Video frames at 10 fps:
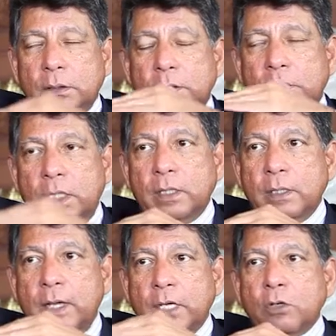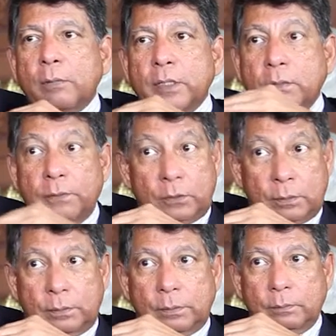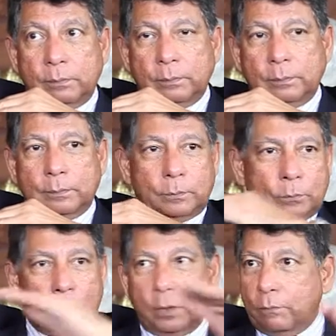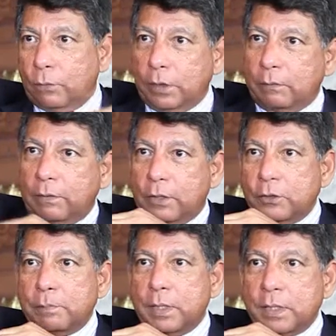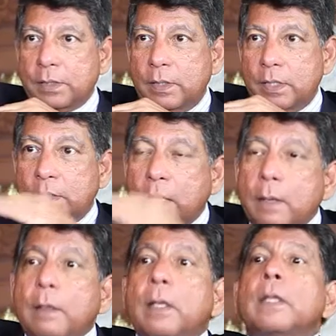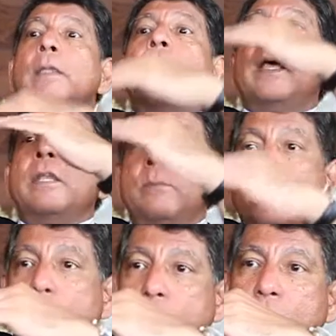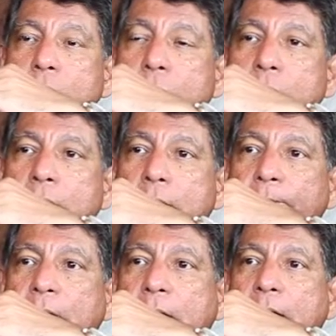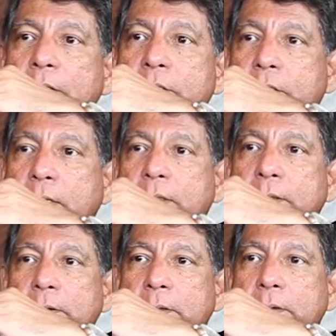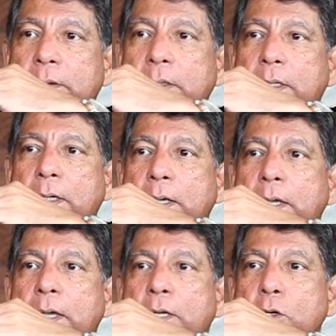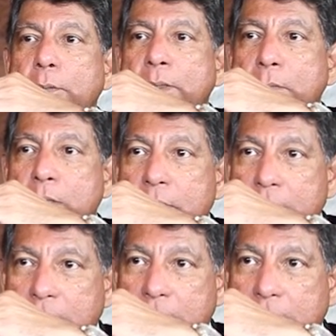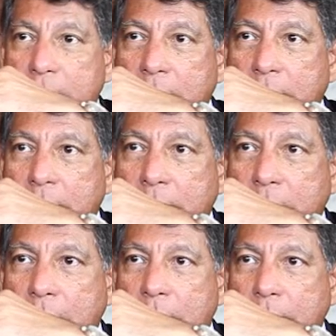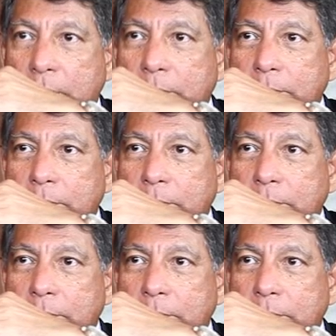senior economic officials who are in the various ministries. Then it moves to the ASEAN economic ministers, you know,